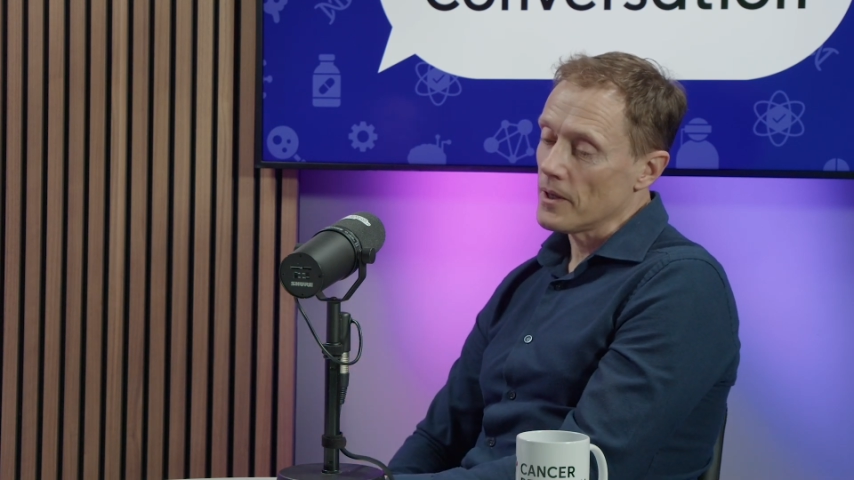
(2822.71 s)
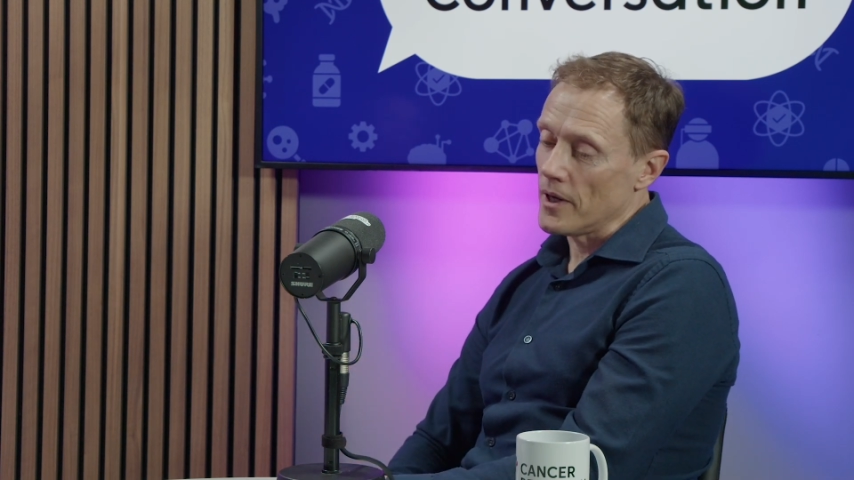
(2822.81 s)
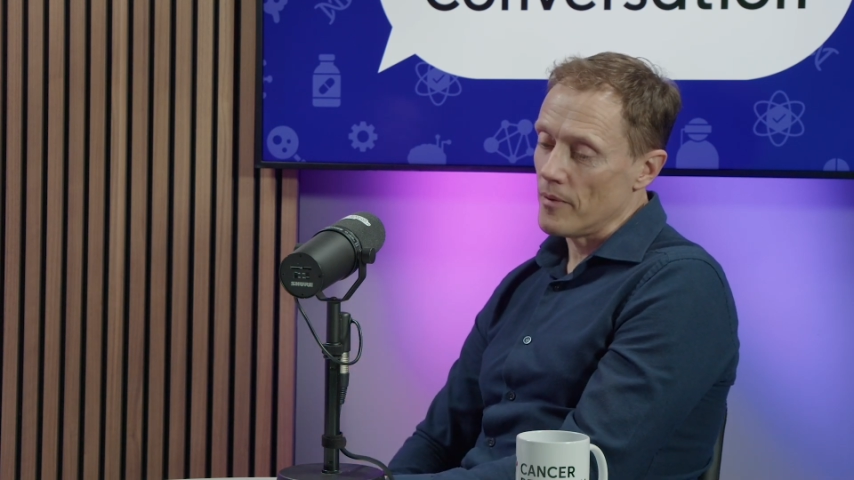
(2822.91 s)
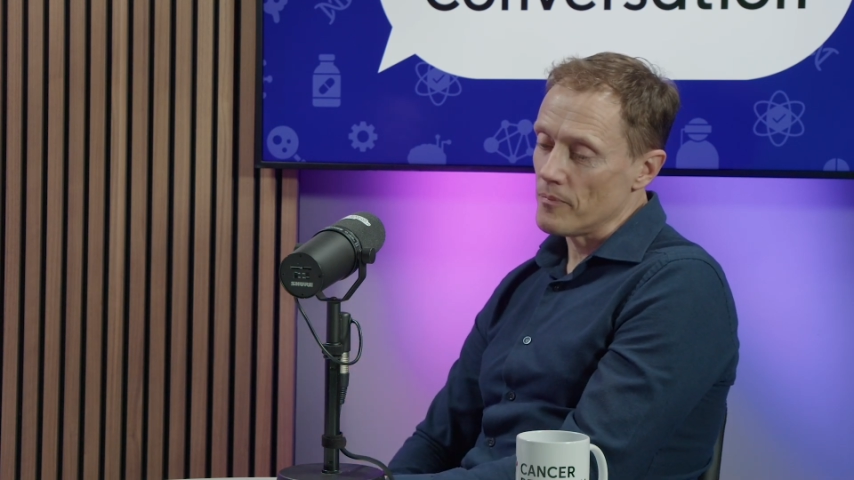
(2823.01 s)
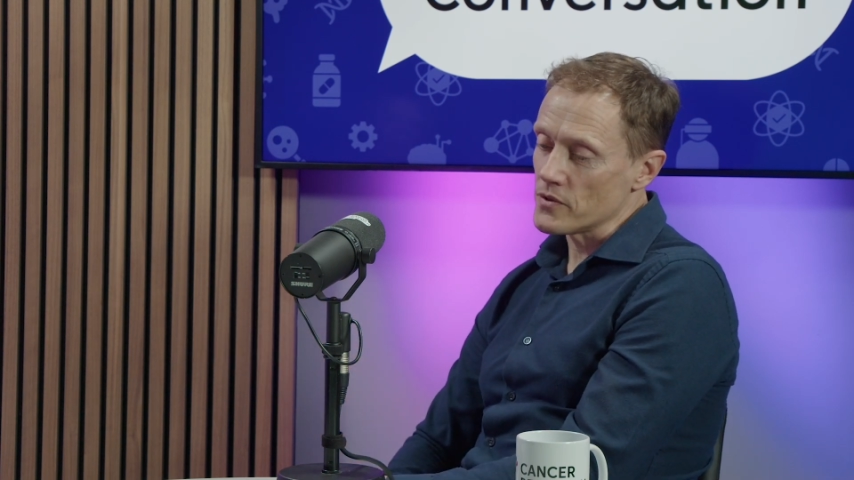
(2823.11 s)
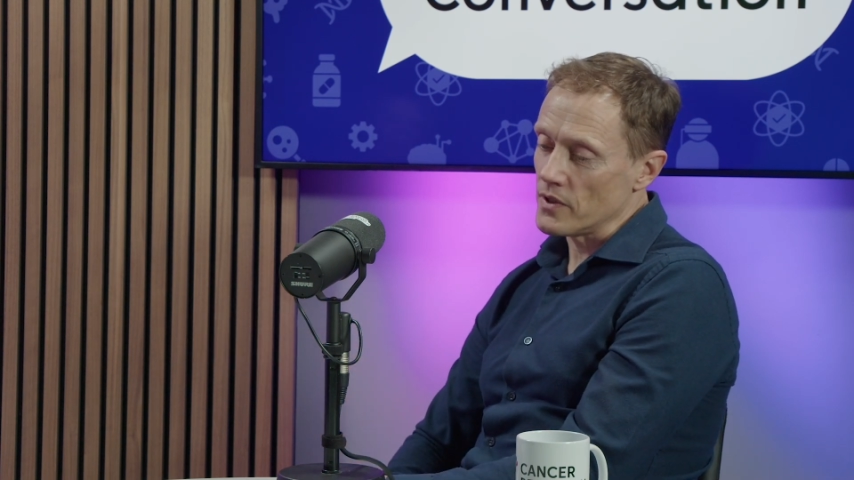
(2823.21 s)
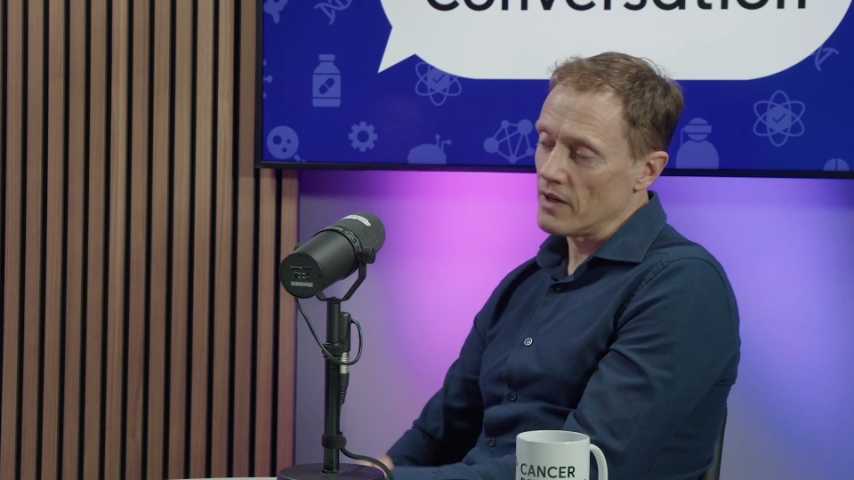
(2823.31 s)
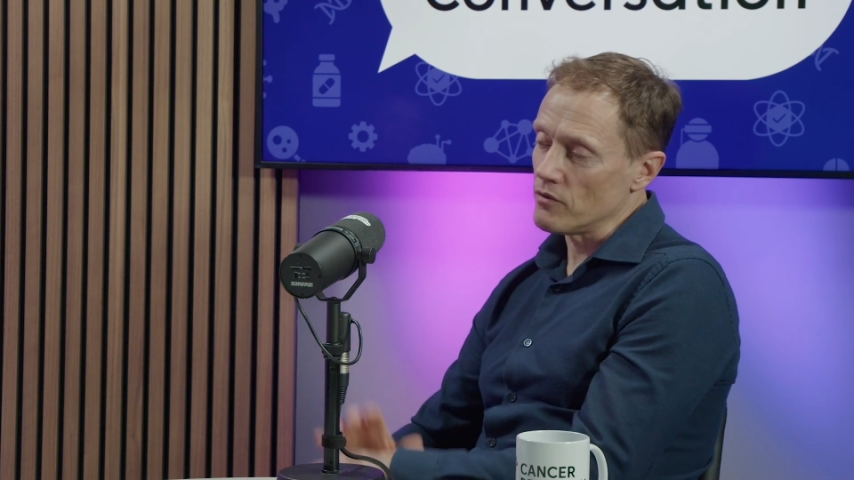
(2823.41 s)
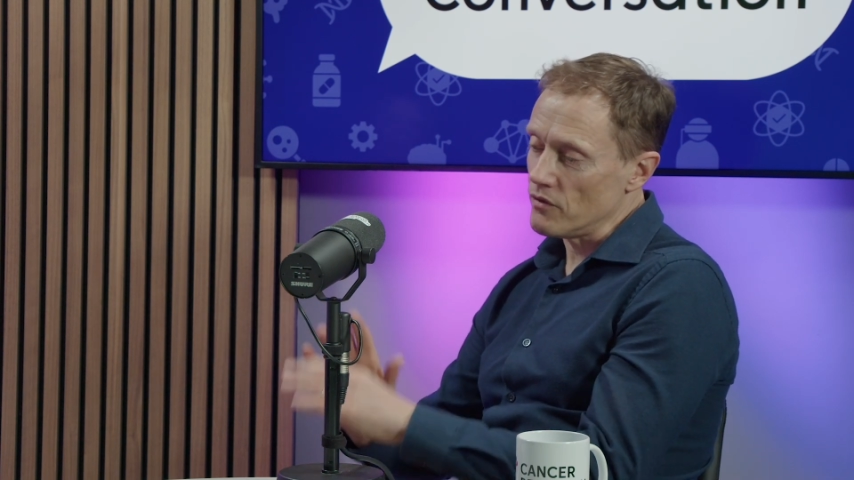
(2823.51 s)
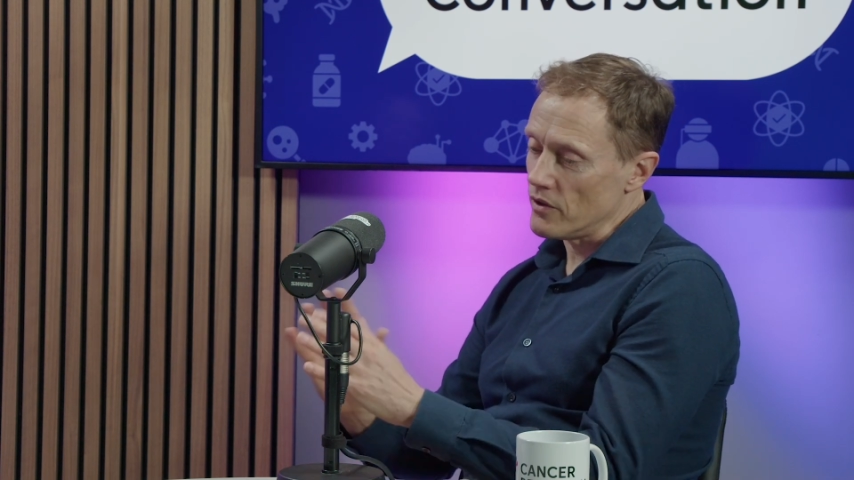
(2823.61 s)
So they
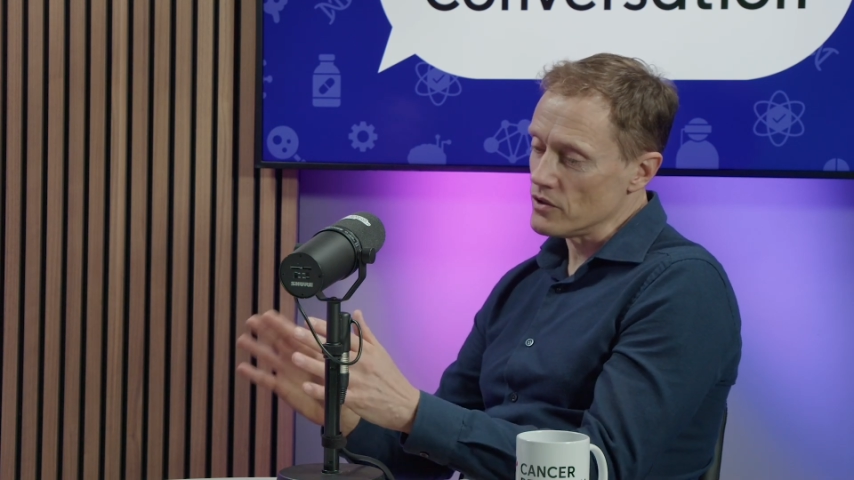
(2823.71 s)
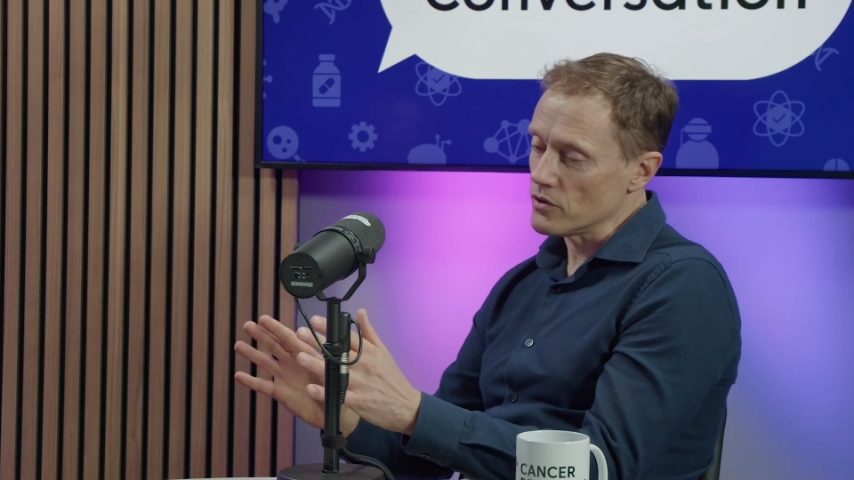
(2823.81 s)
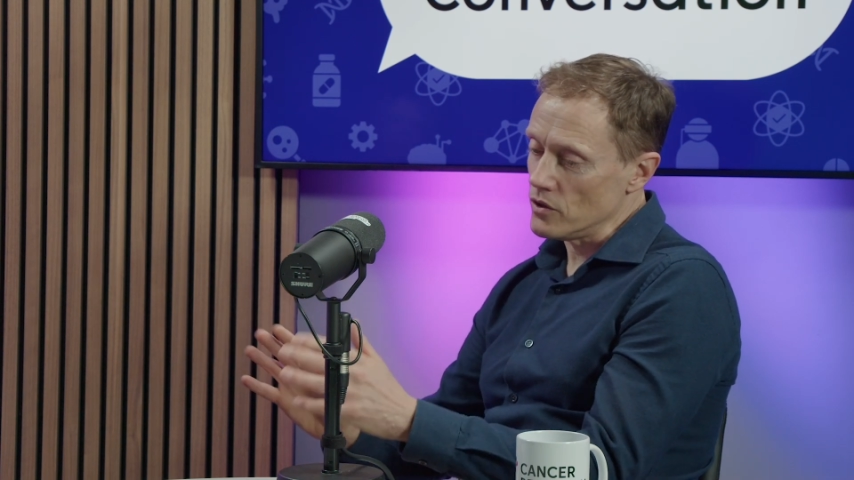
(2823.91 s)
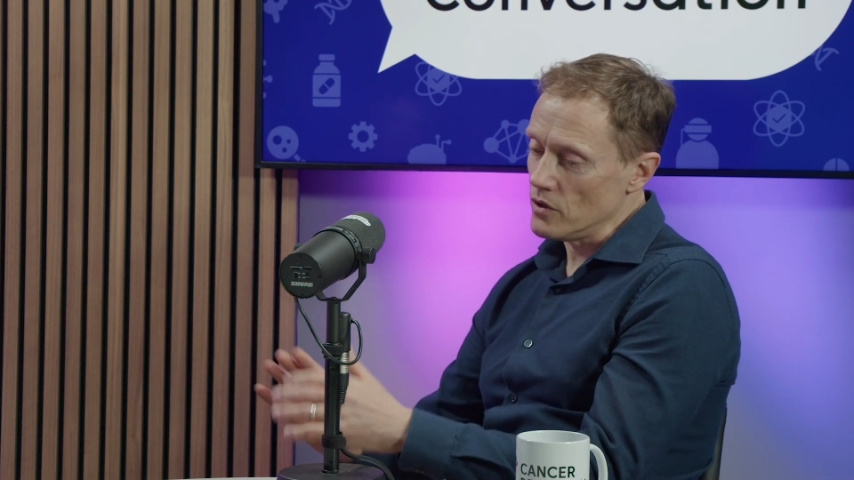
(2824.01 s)
have a very sort of